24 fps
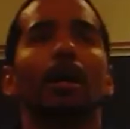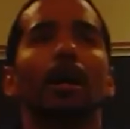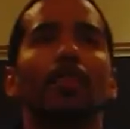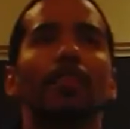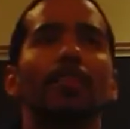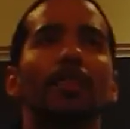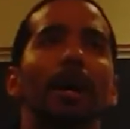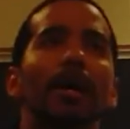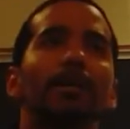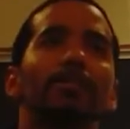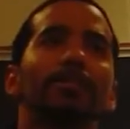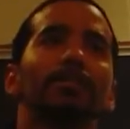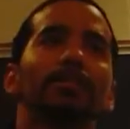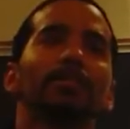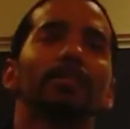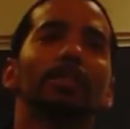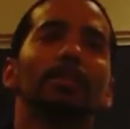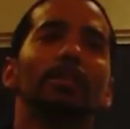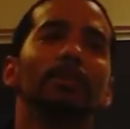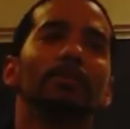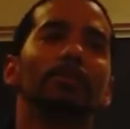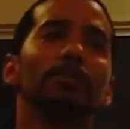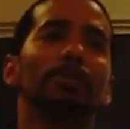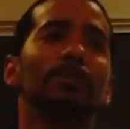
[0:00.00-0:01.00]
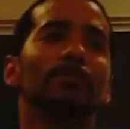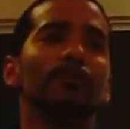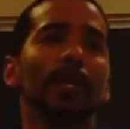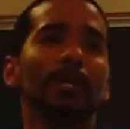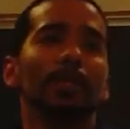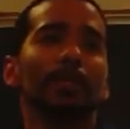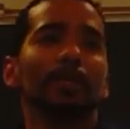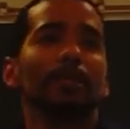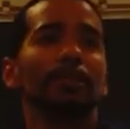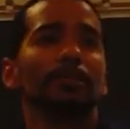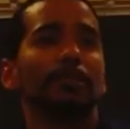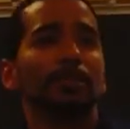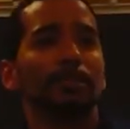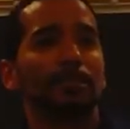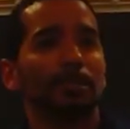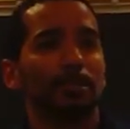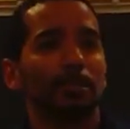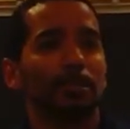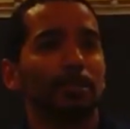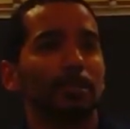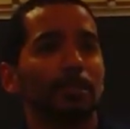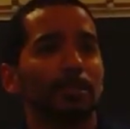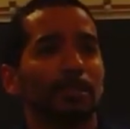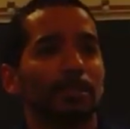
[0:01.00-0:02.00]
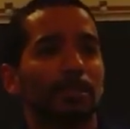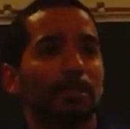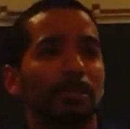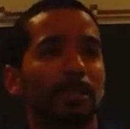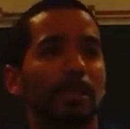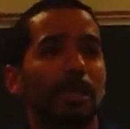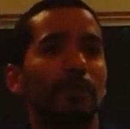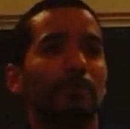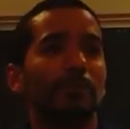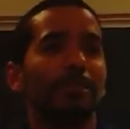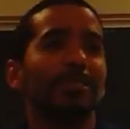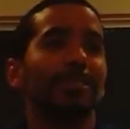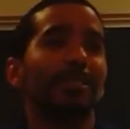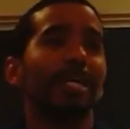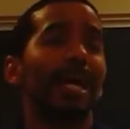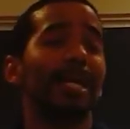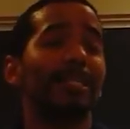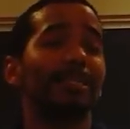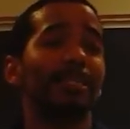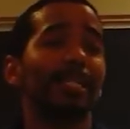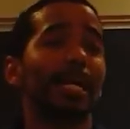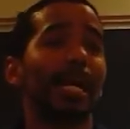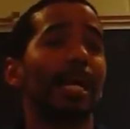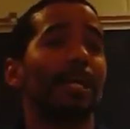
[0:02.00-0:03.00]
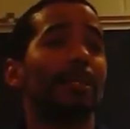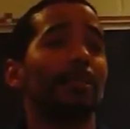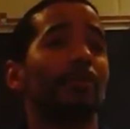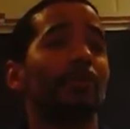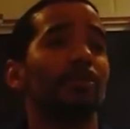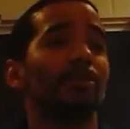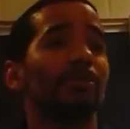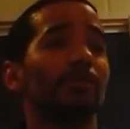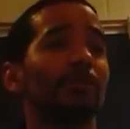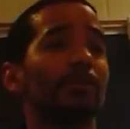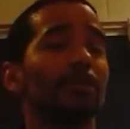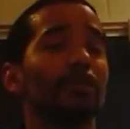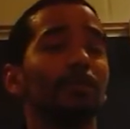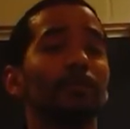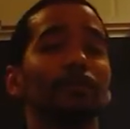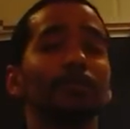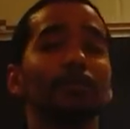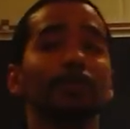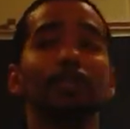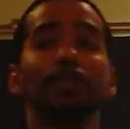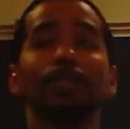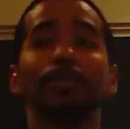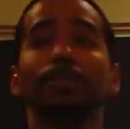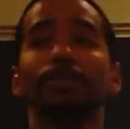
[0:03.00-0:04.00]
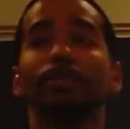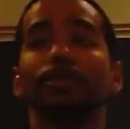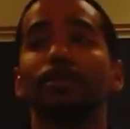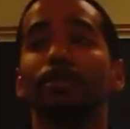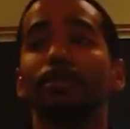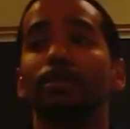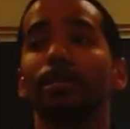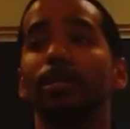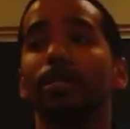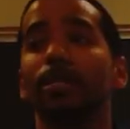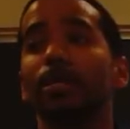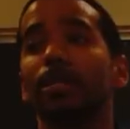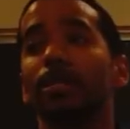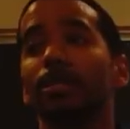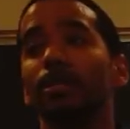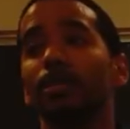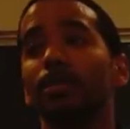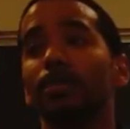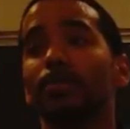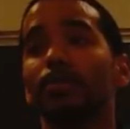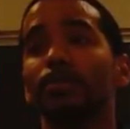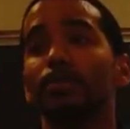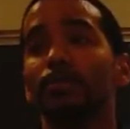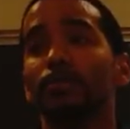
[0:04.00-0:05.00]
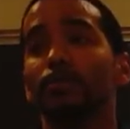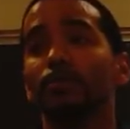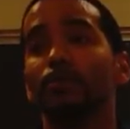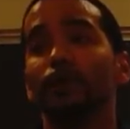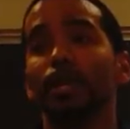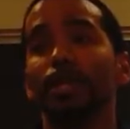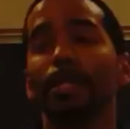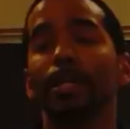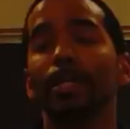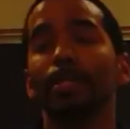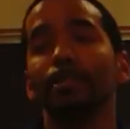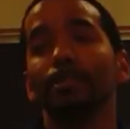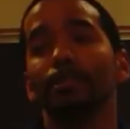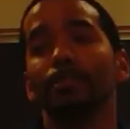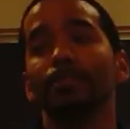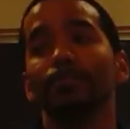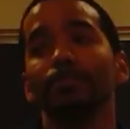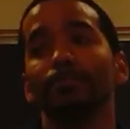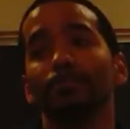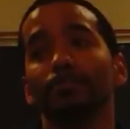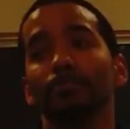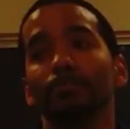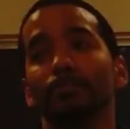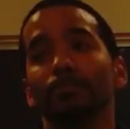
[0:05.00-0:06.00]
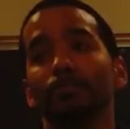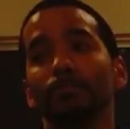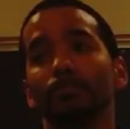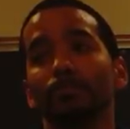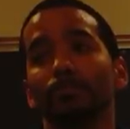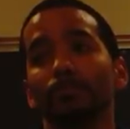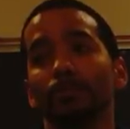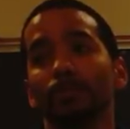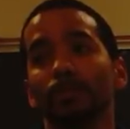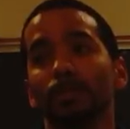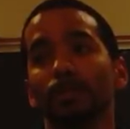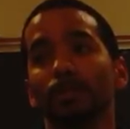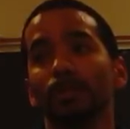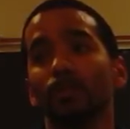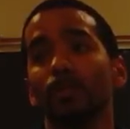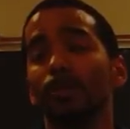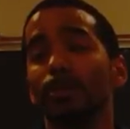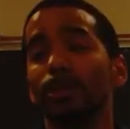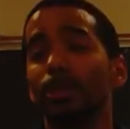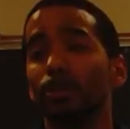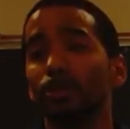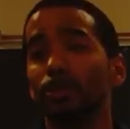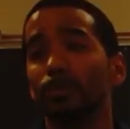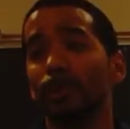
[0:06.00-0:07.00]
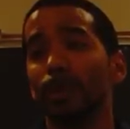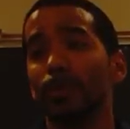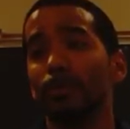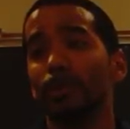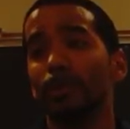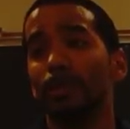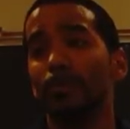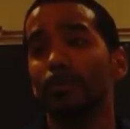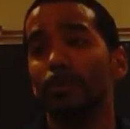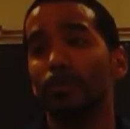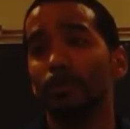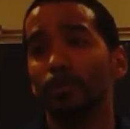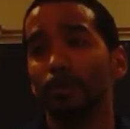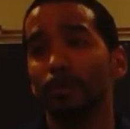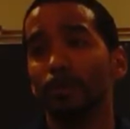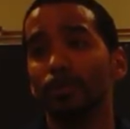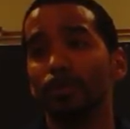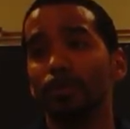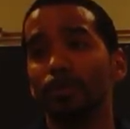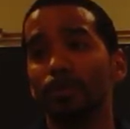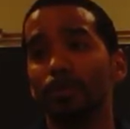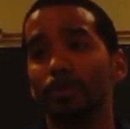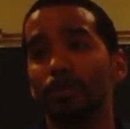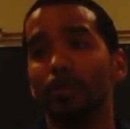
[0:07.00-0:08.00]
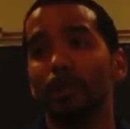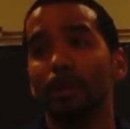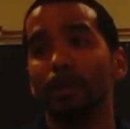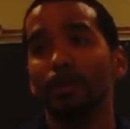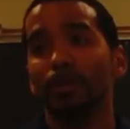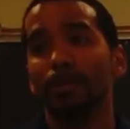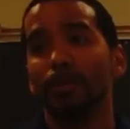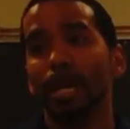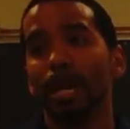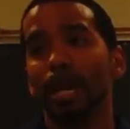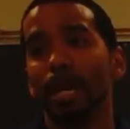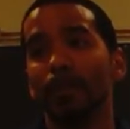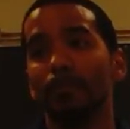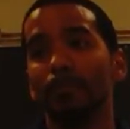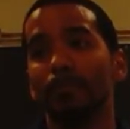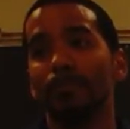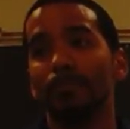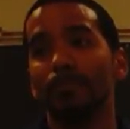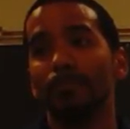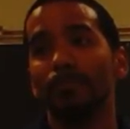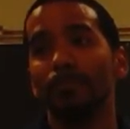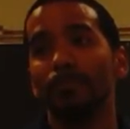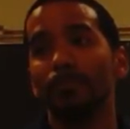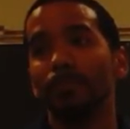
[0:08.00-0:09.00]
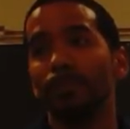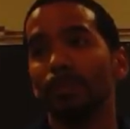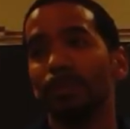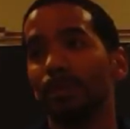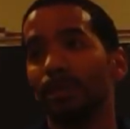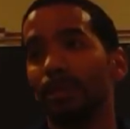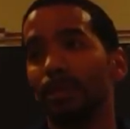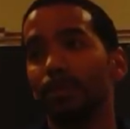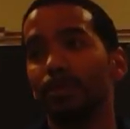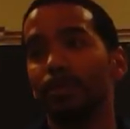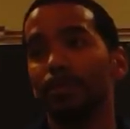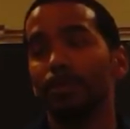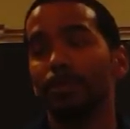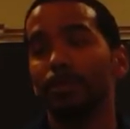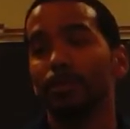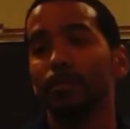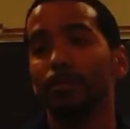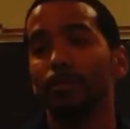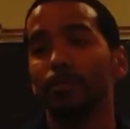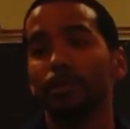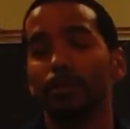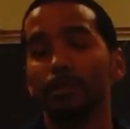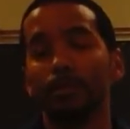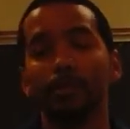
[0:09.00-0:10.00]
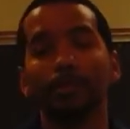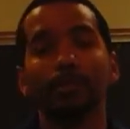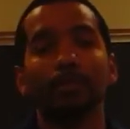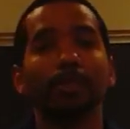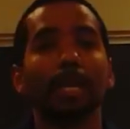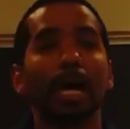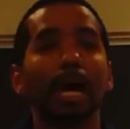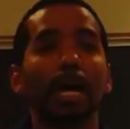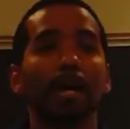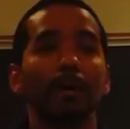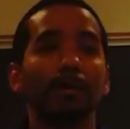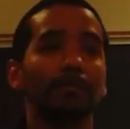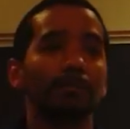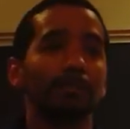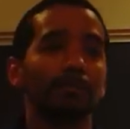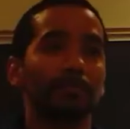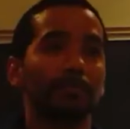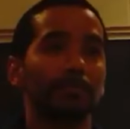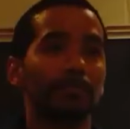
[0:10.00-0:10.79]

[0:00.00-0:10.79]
1,000 kilometer radius. And besides that, it also releases lethal radiation. It won't kill you right there, but within a short amount of time, a year or so, you'll die.